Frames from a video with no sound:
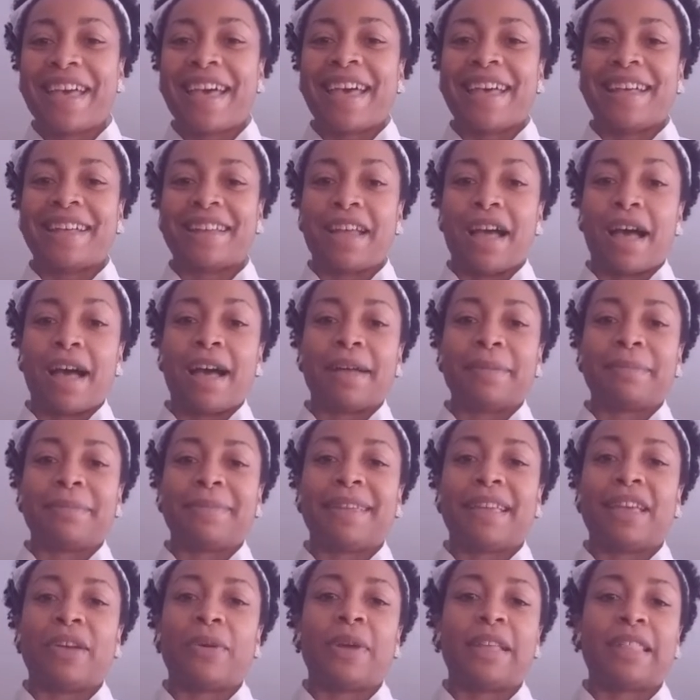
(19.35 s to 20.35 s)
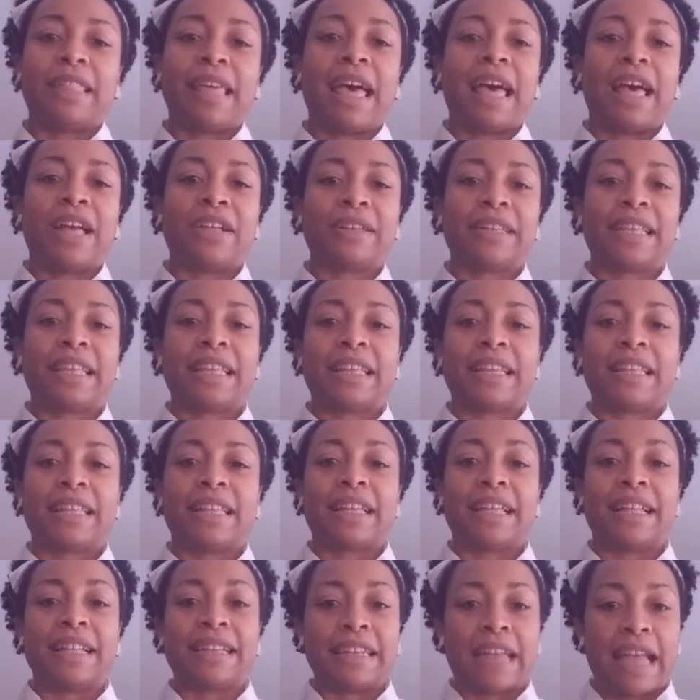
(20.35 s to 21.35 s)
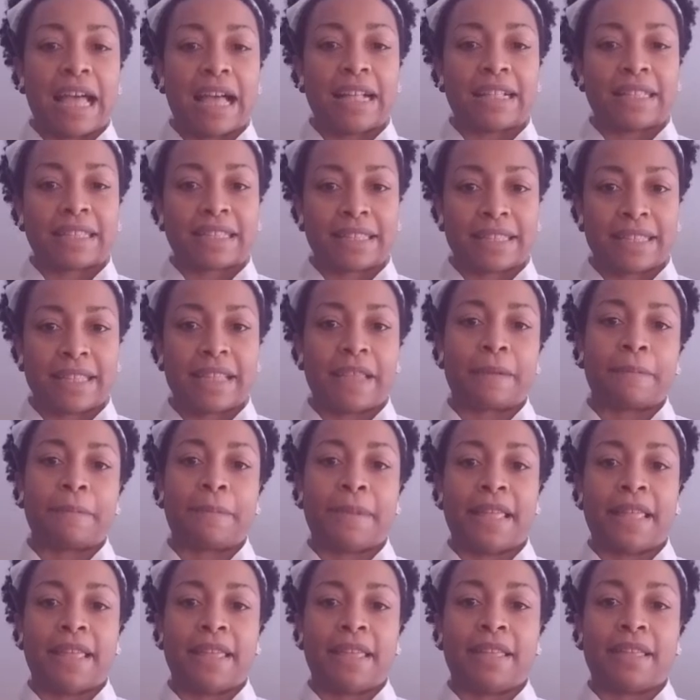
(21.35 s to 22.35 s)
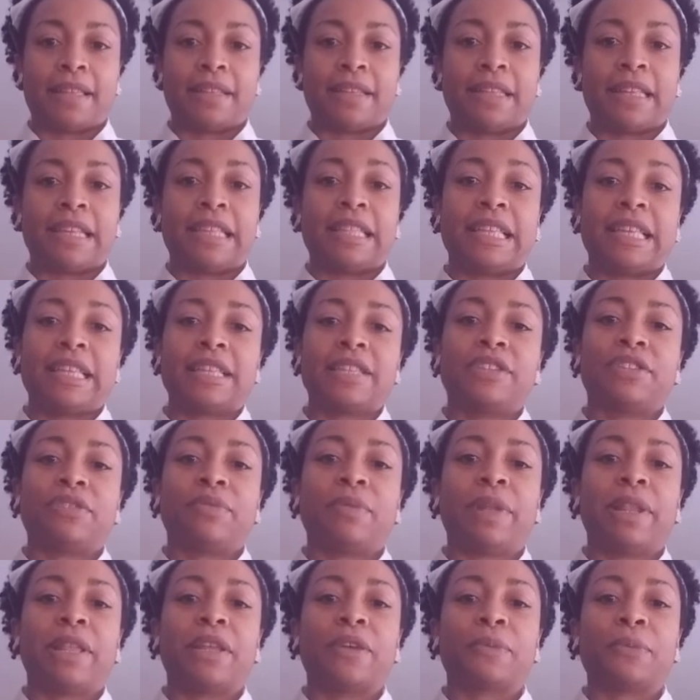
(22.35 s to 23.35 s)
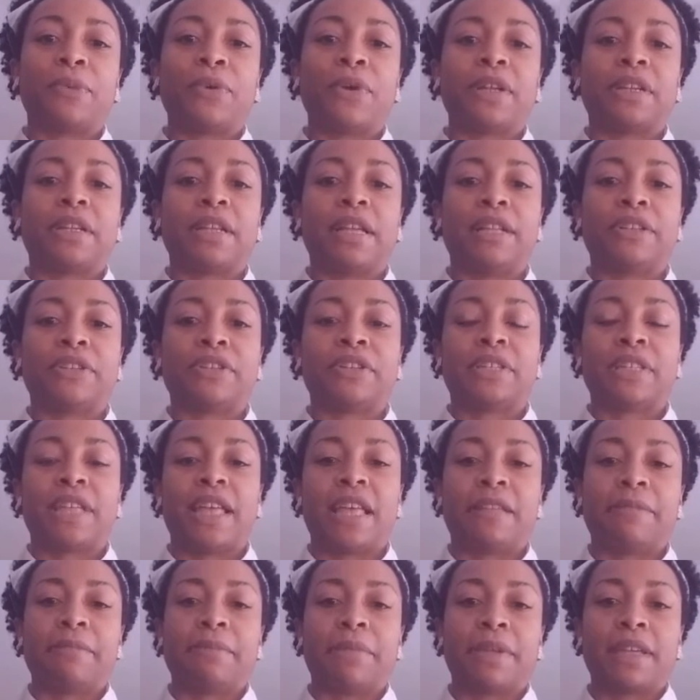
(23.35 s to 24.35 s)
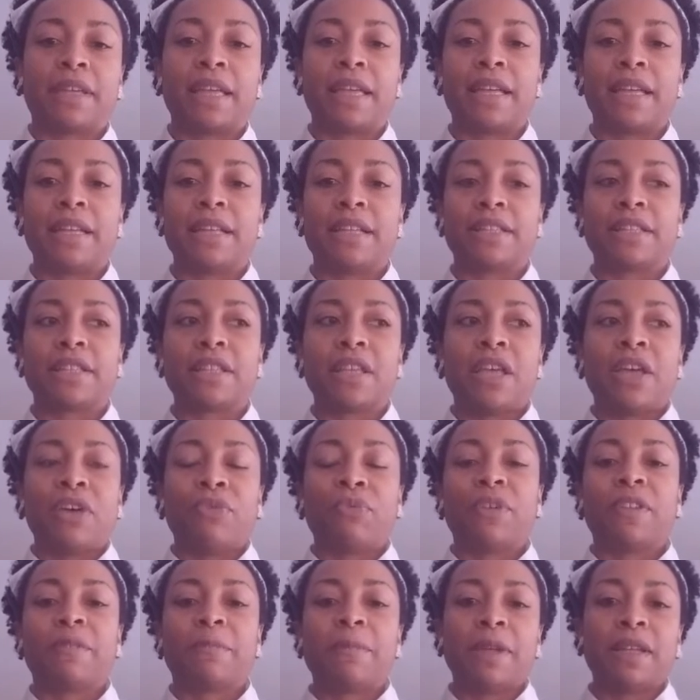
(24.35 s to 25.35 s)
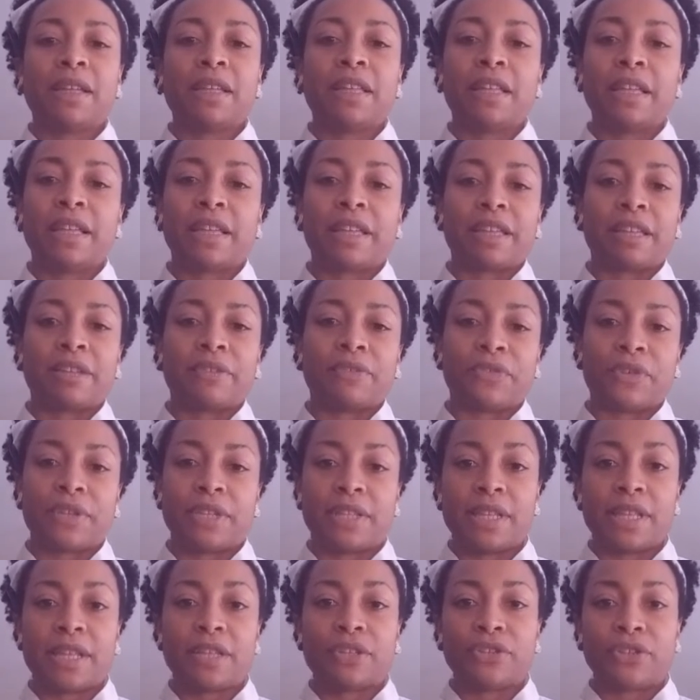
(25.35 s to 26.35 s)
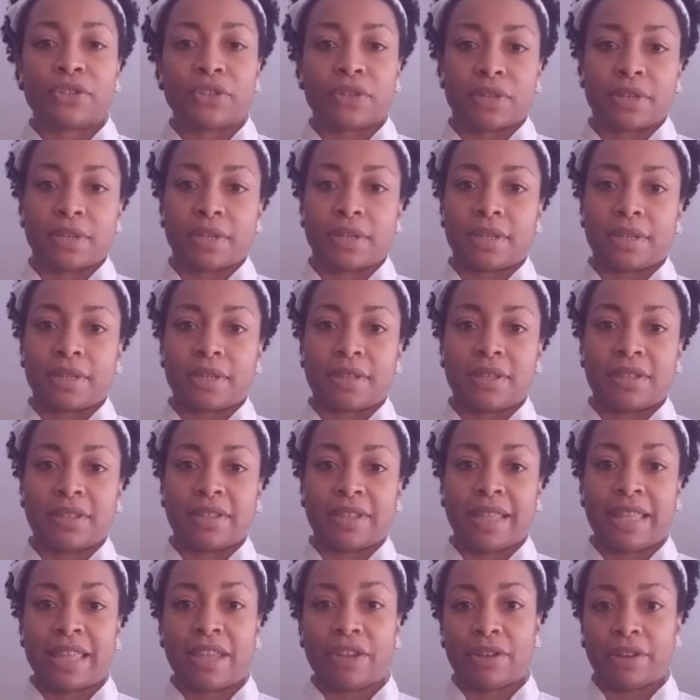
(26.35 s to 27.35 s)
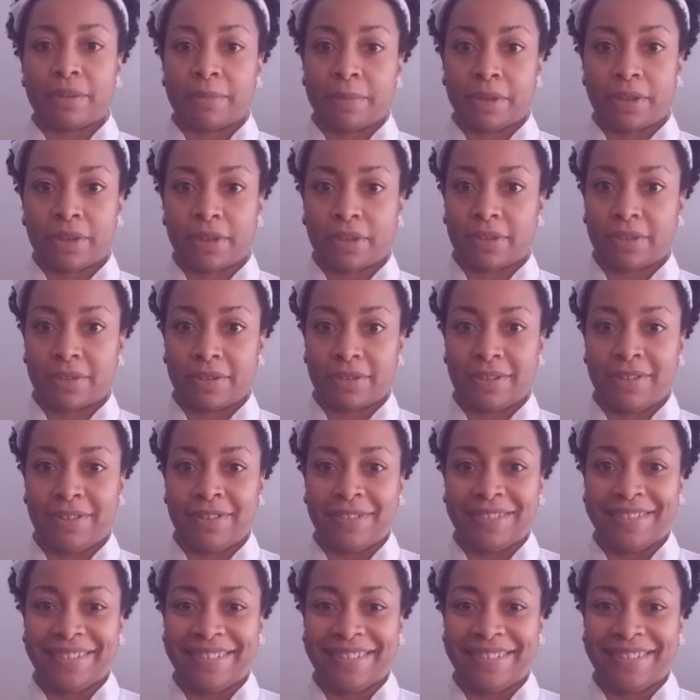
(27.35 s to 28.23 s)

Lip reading: an omelet without needing a non-stick pan. And this is really important to understand because we've been cooking for centuries here in America